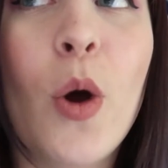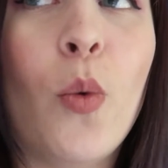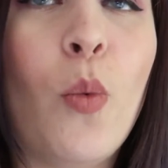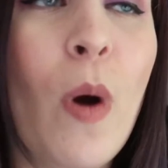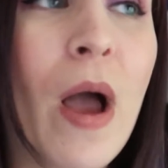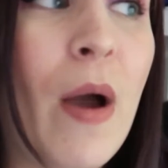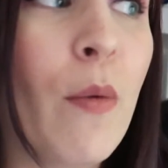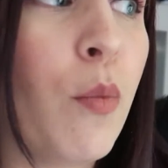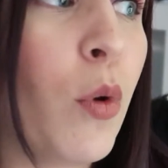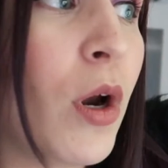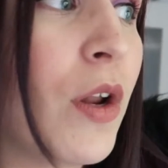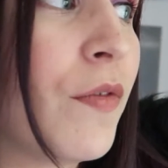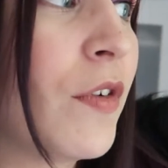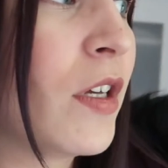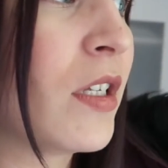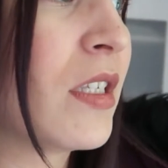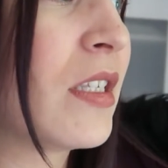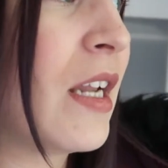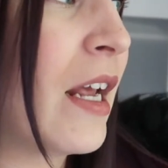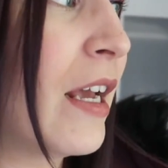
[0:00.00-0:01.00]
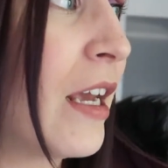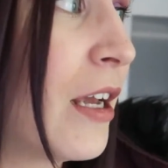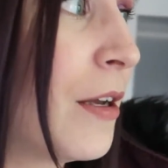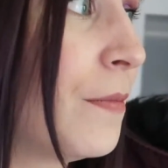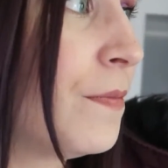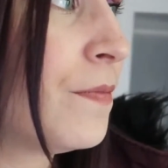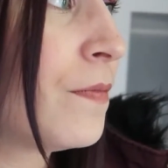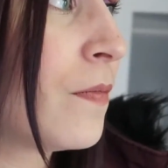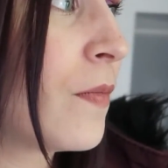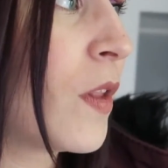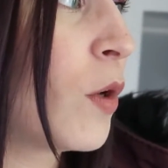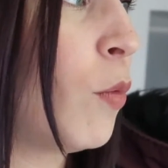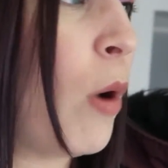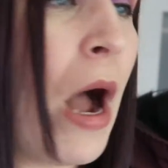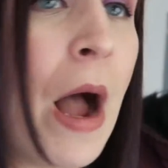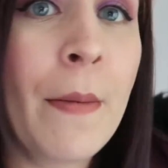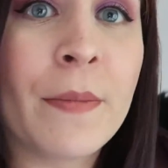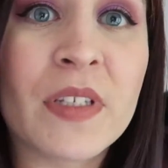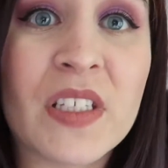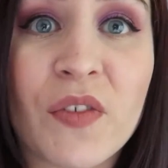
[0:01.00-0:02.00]
where one of us, like,
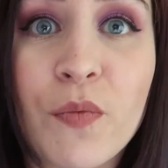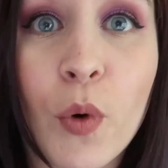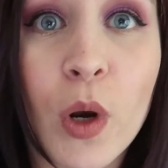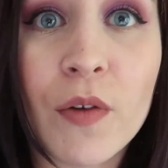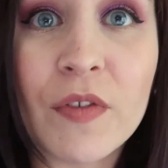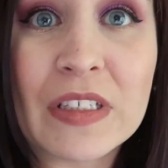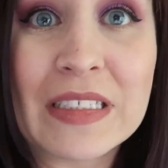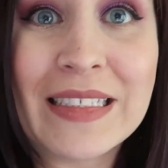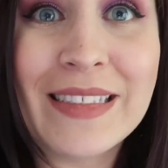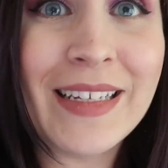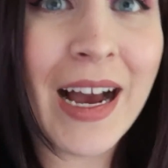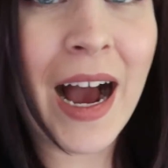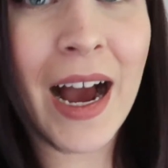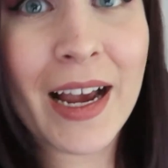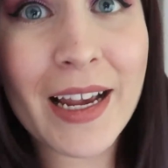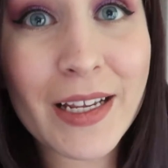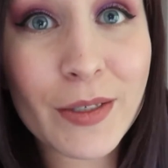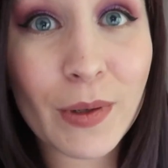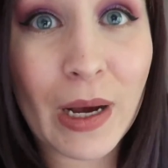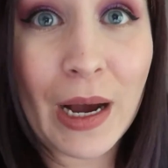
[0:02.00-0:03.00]
what happens if one of us dies?